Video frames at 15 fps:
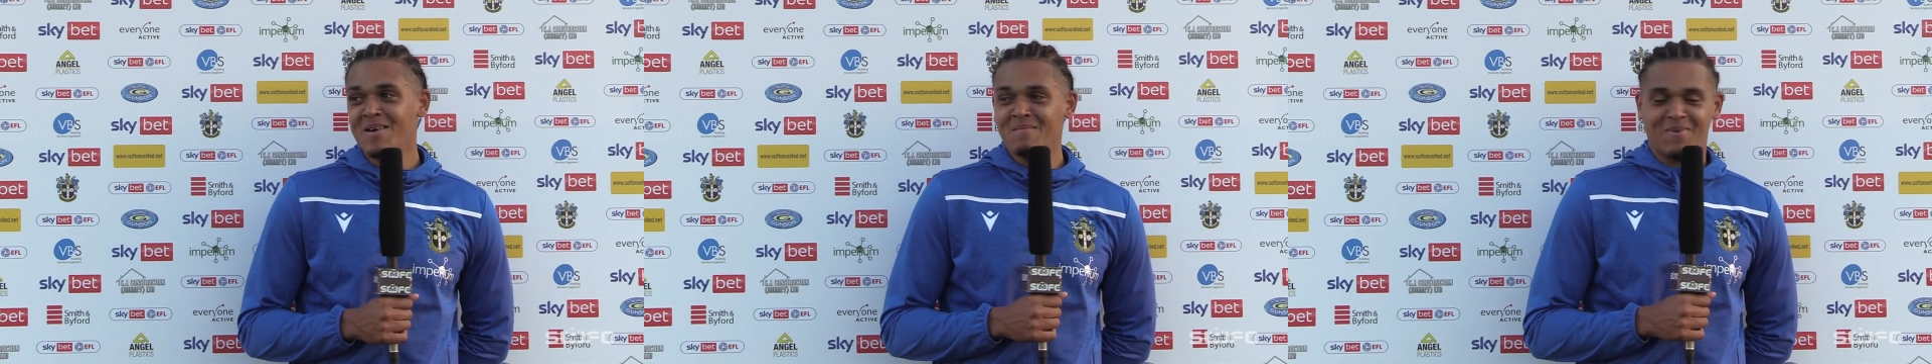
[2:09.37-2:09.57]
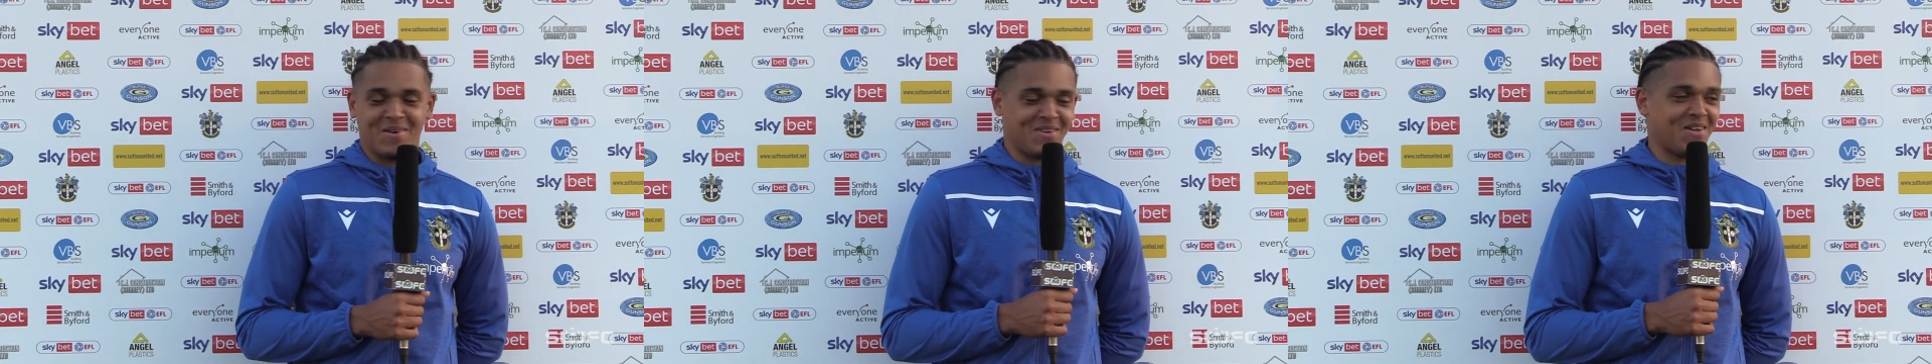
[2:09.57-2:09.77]

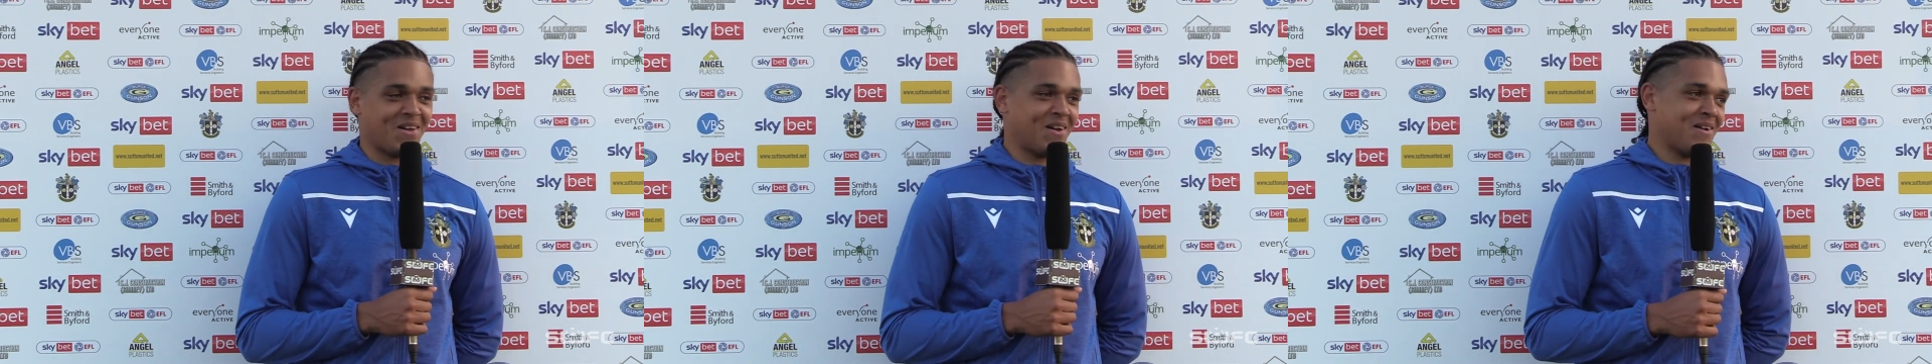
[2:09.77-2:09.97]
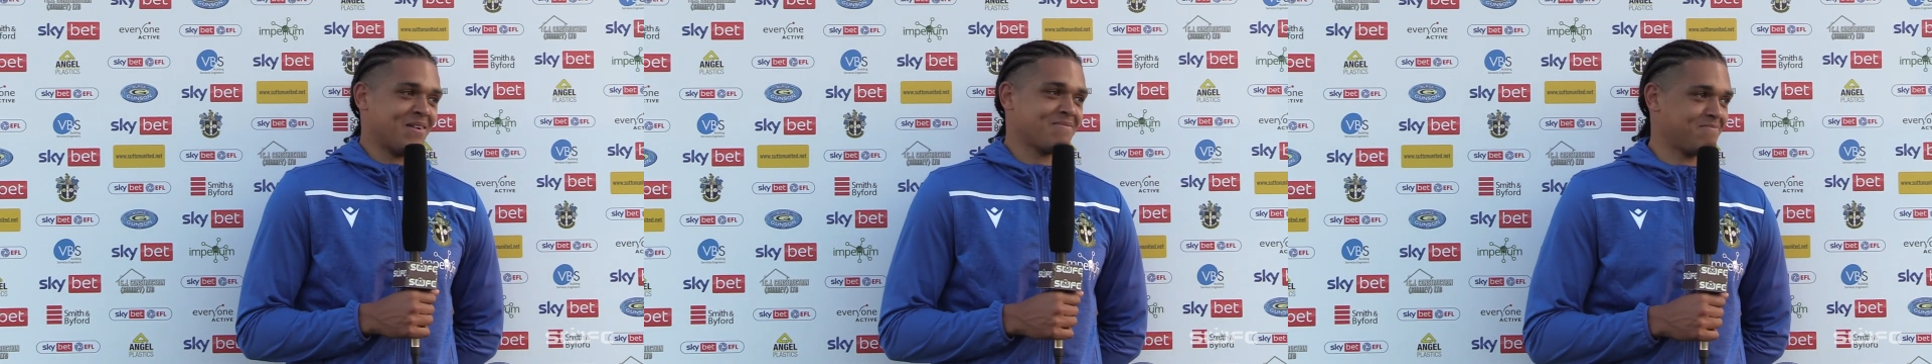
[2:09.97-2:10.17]
but
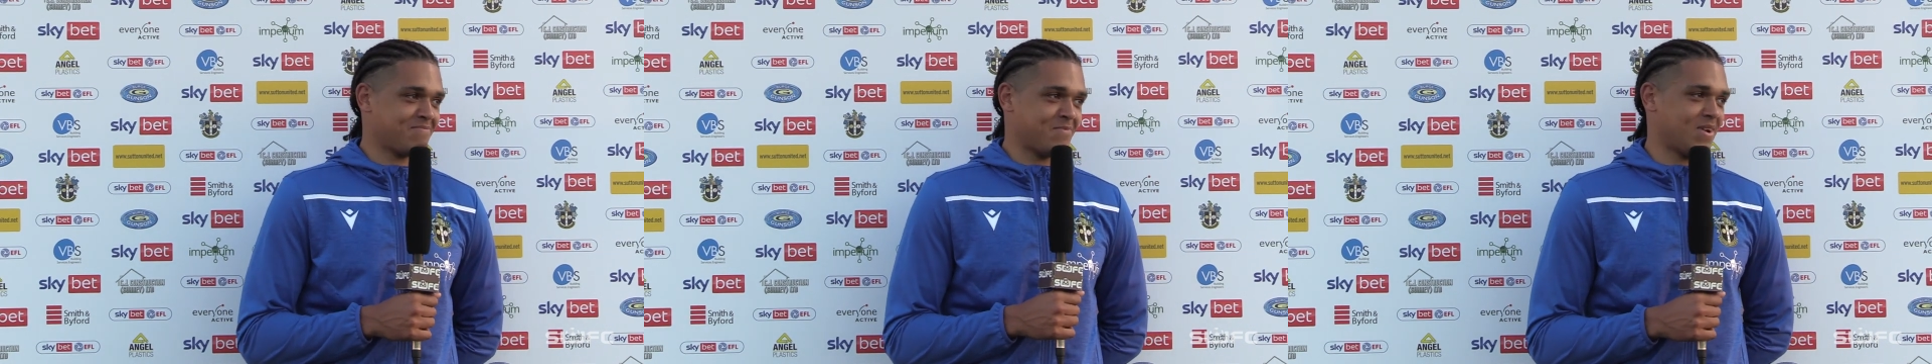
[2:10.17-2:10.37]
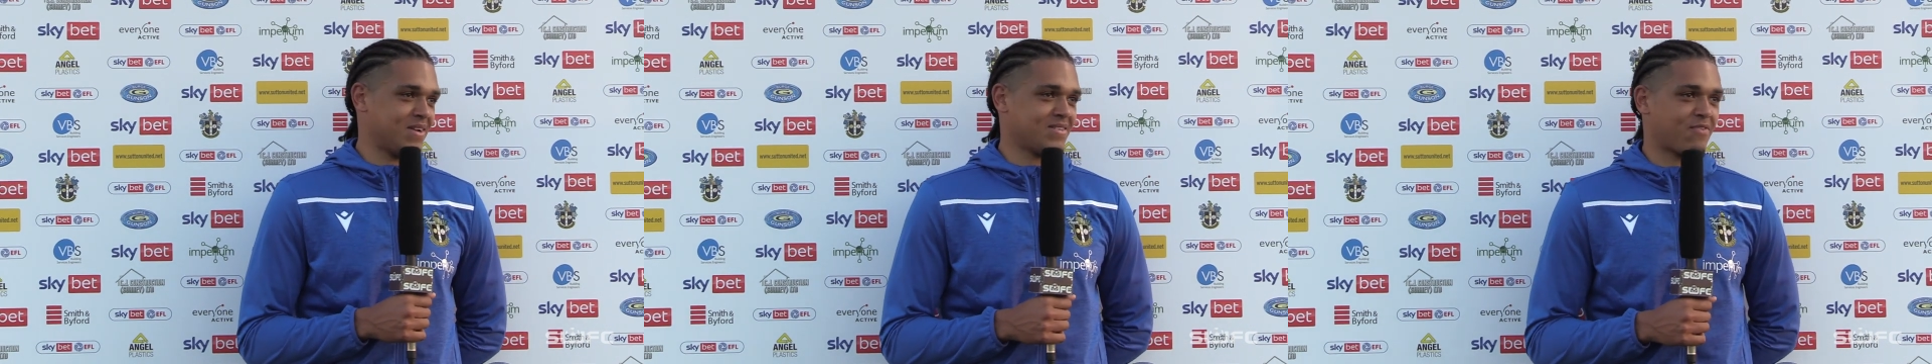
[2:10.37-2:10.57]
nah,
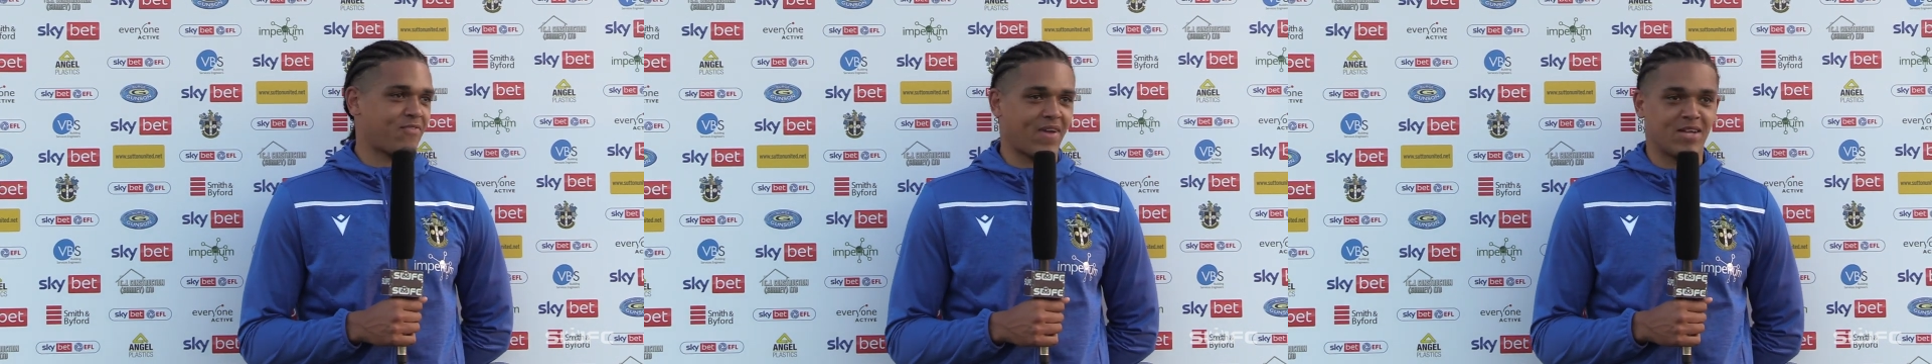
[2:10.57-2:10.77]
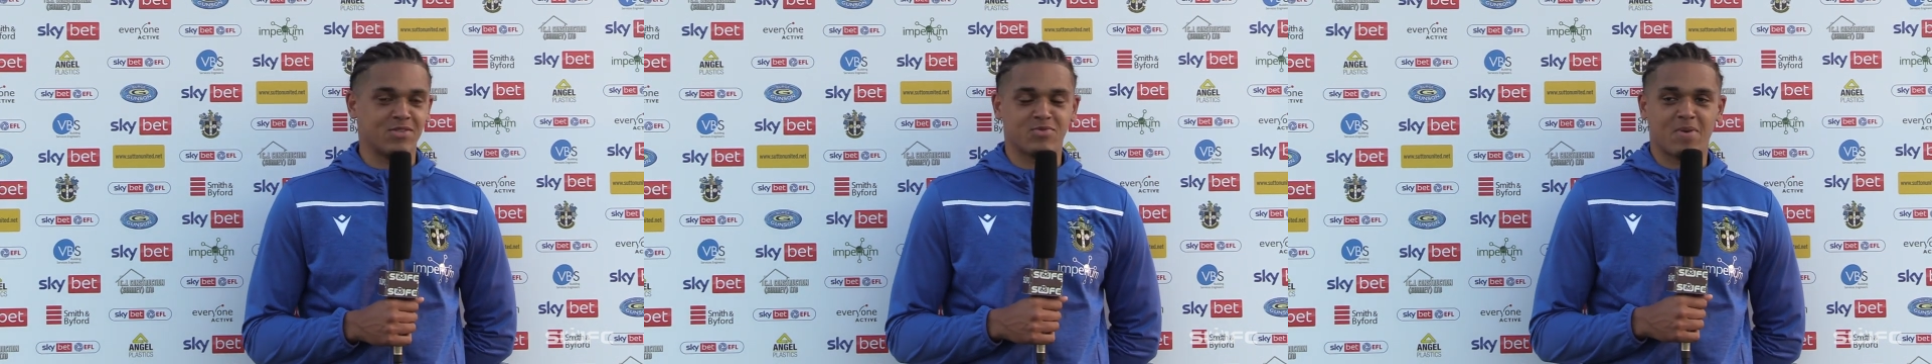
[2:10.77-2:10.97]
well, the
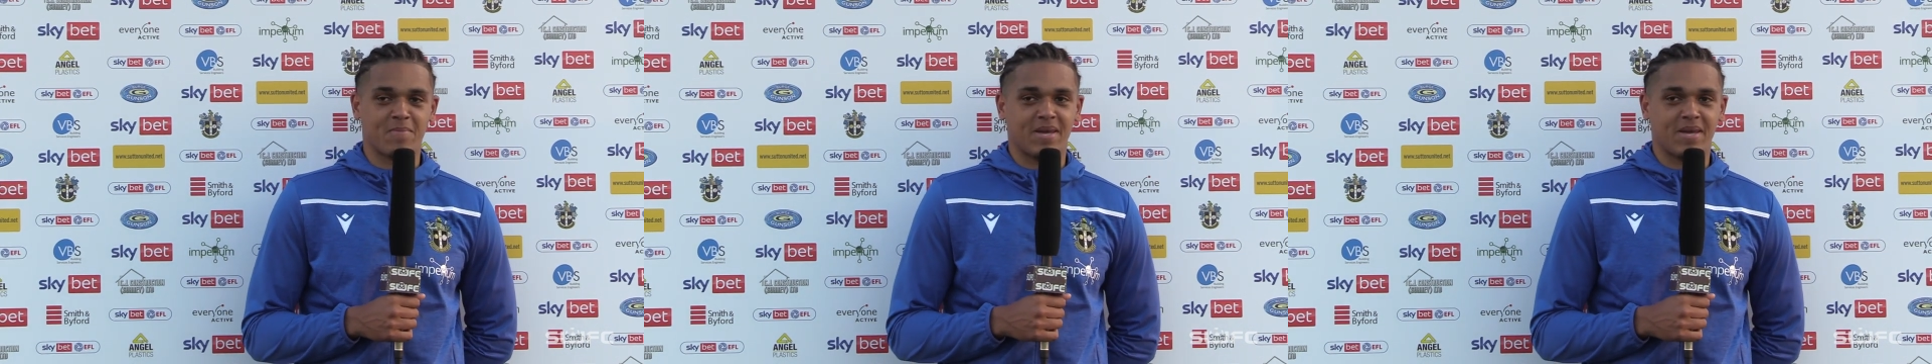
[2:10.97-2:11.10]
fans were